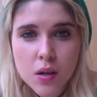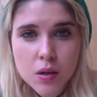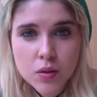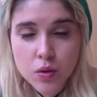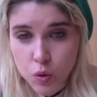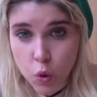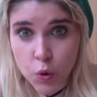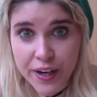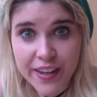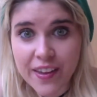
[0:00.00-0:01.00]

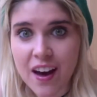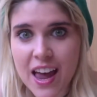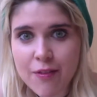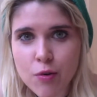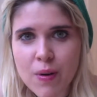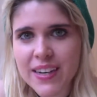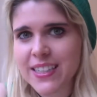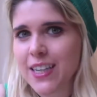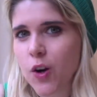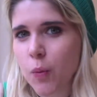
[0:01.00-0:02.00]
story that I ever read,
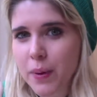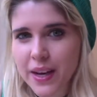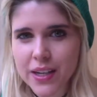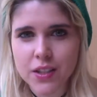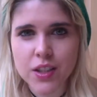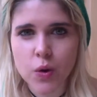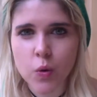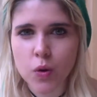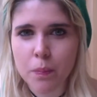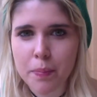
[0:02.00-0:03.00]
and it got me into
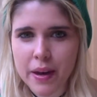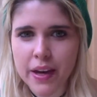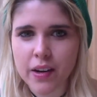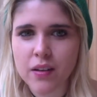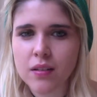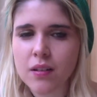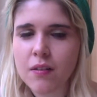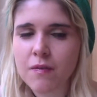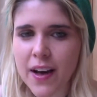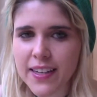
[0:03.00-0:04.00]
all the big
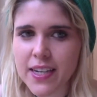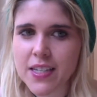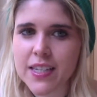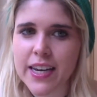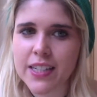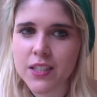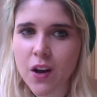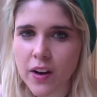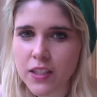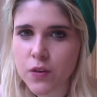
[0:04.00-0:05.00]
fantasy
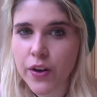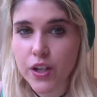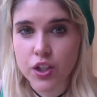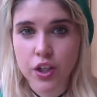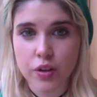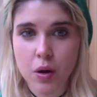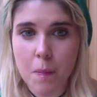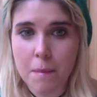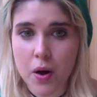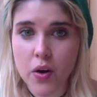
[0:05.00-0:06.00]
science fiction
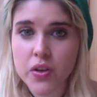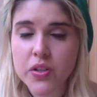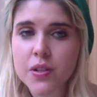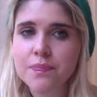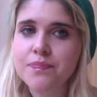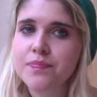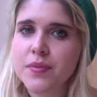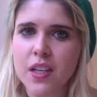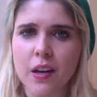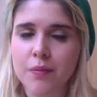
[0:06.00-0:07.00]
books.
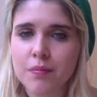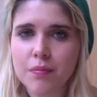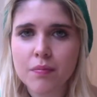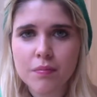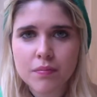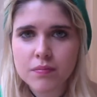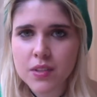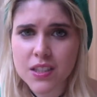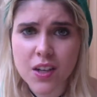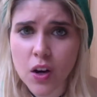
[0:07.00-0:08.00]
So
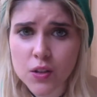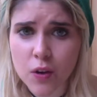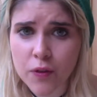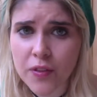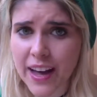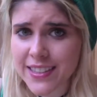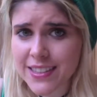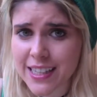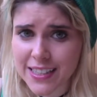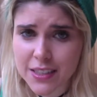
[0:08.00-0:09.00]
to start off,
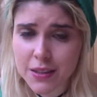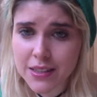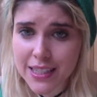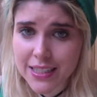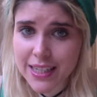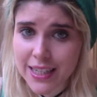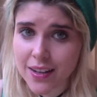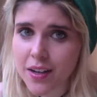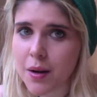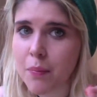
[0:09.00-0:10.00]
that's its tick tick
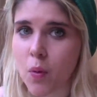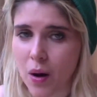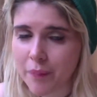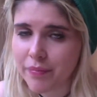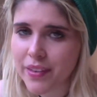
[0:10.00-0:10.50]
number 1.